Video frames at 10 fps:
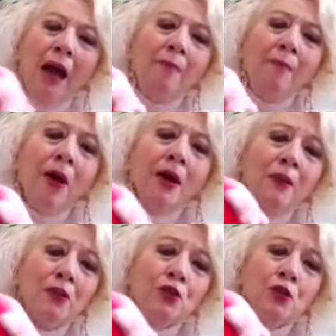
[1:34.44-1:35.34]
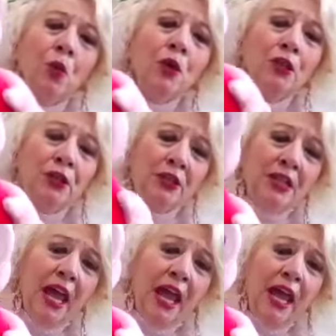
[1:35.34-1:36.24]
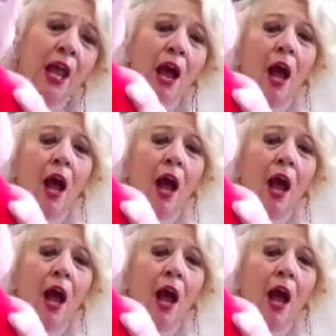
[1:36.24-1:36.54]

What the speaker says: I'm part of the story today.